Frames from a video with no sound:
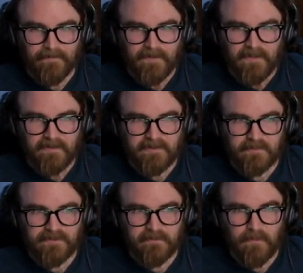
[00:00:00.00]
And this
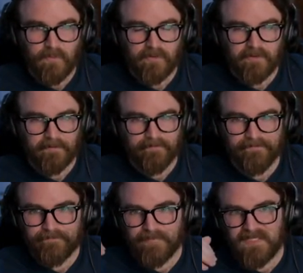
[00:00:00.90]
was a more
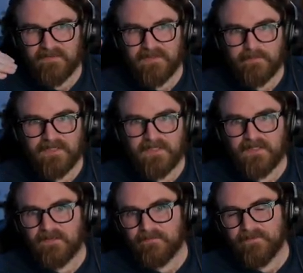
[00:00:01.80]

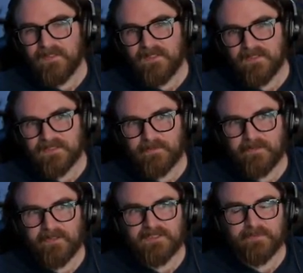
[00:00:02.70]
PvPvE
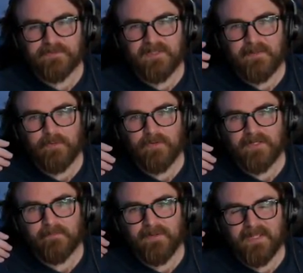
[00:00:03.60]
experience, but it was a lot more
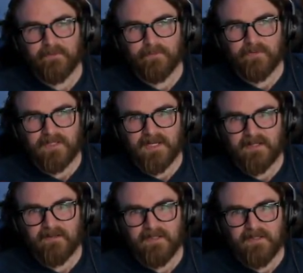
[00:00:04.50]
like a battle
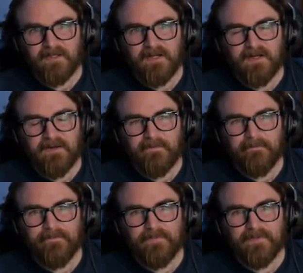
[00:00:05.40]
royale.
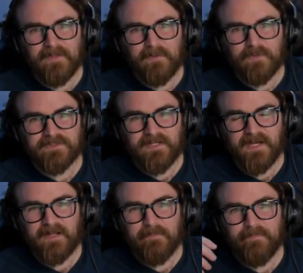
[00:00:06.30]
Um, it was
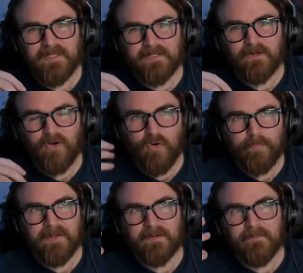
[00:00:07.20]
not a big
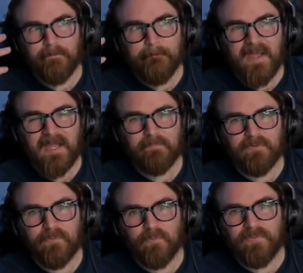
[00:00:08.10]
open map
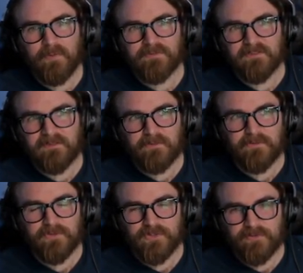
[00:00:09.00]
that was a
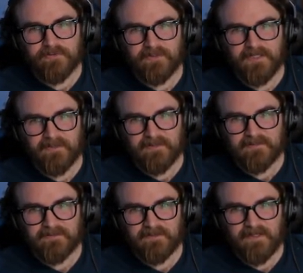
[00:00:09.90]
looter shooter like
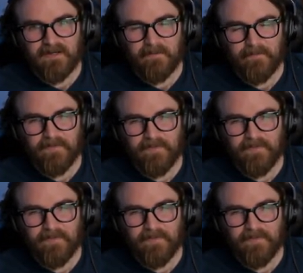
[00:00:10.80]
this. Um,